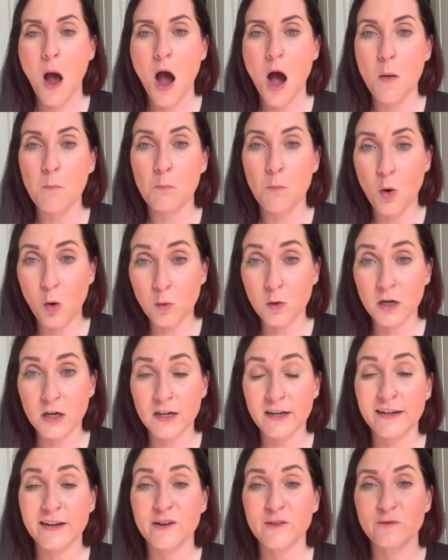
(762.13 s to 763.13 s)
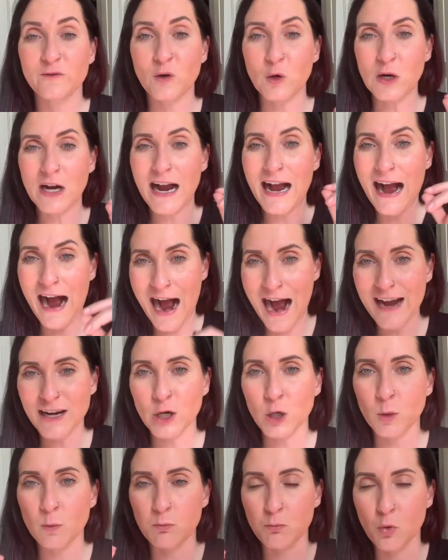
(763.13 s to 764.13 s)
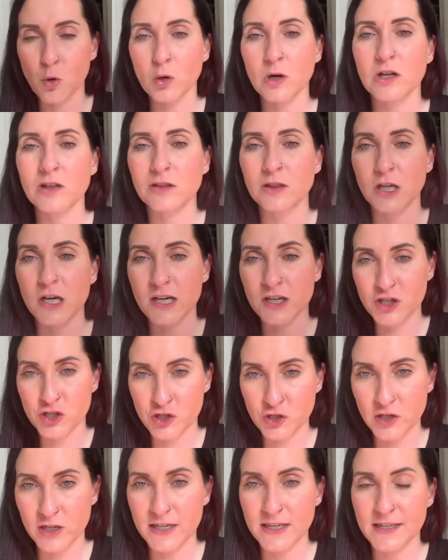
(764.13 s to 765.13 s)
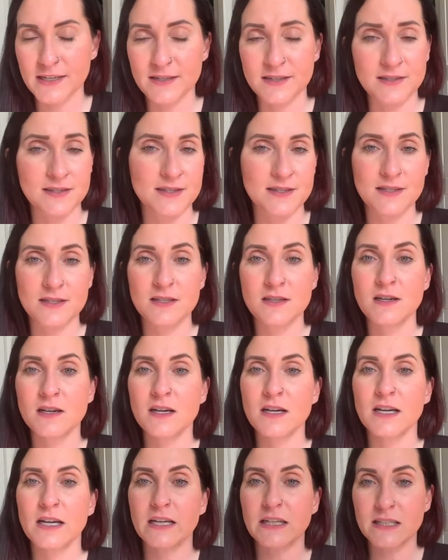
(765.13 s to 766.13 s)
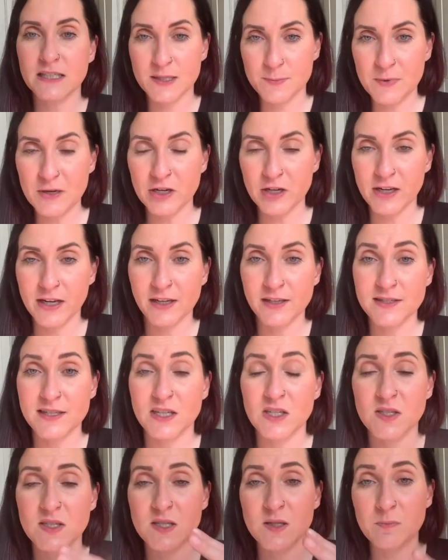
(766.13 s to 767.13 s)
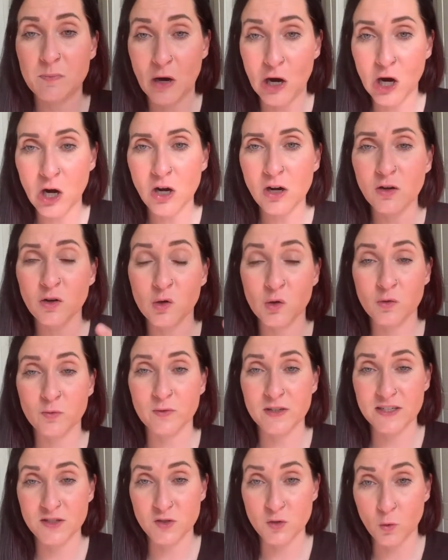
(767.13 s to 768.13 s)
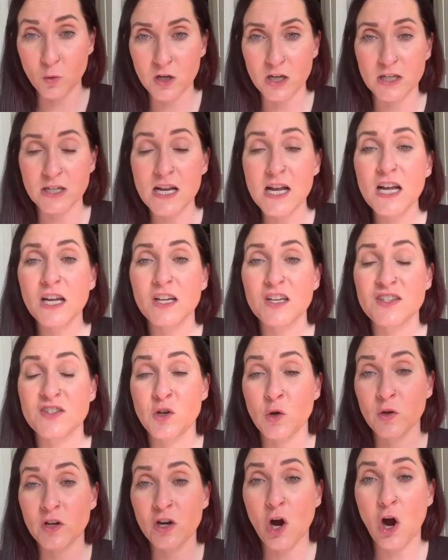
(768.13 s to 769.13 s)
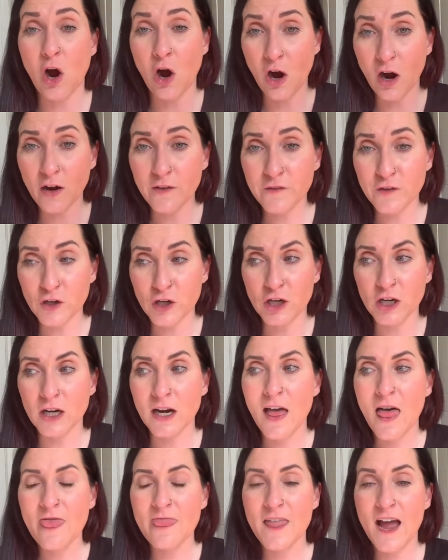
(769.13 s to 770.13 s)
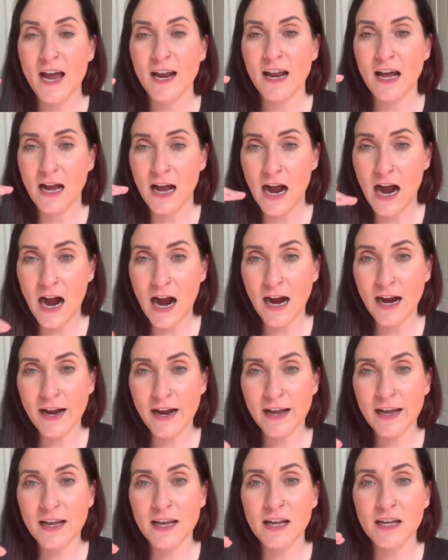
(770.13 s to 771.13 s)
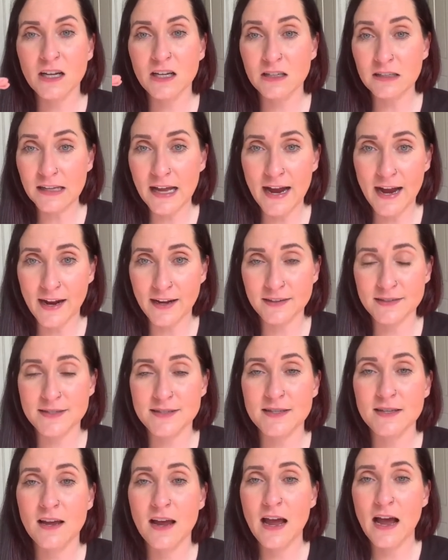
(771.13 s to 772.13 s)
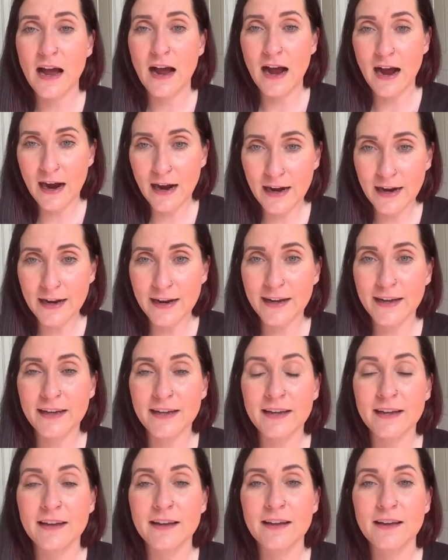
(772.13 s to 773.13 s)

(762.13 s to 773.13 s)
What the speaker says: more for a higher, more luxurious experience. A spa or resort is going to offer that high class, high